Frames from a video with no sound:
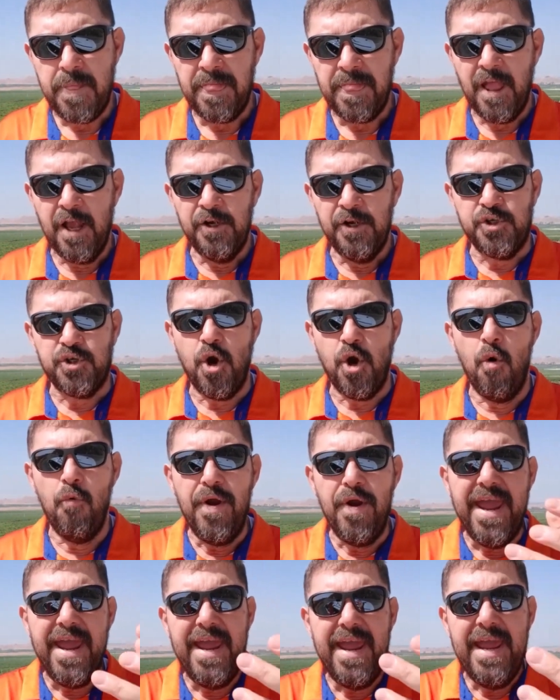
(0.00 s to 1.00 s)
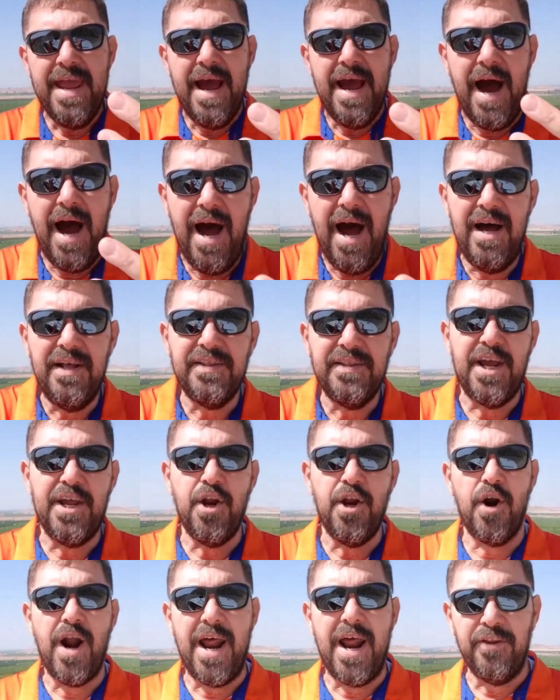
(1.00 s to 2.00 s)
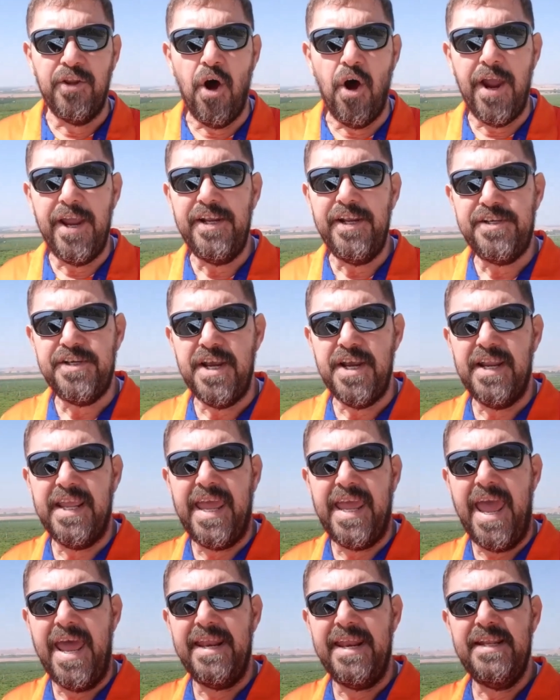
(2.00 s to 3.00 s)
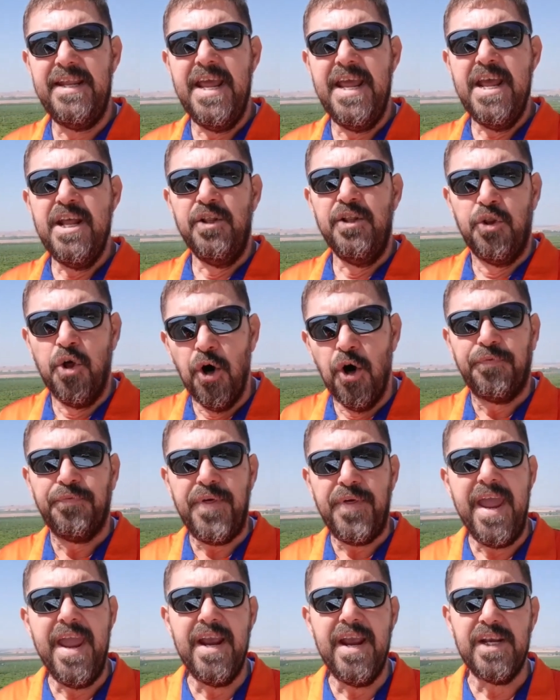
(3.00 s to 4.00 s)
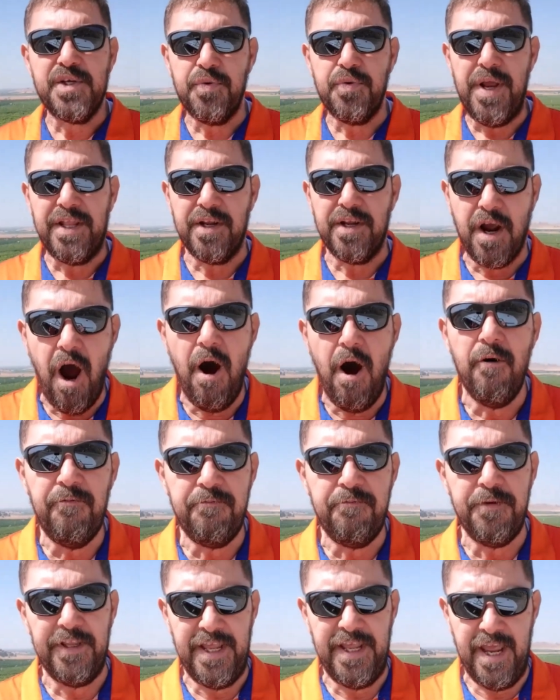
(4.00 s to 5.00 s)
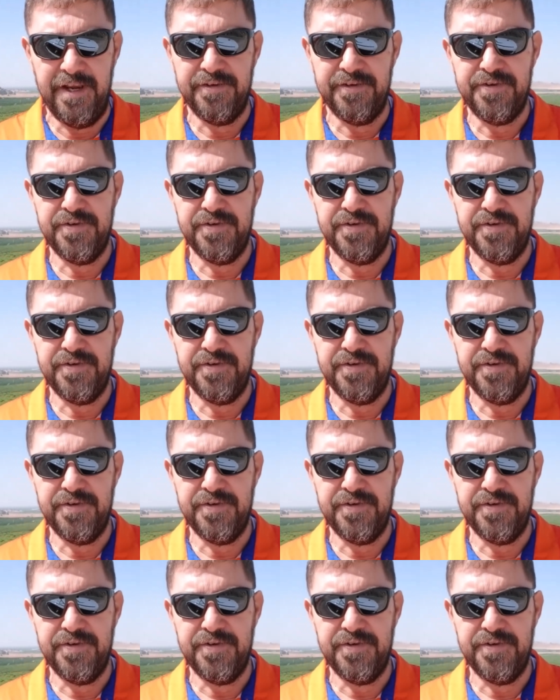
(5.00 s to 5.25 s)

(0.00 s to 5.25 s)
So we, under your anointing, can do things with confidence.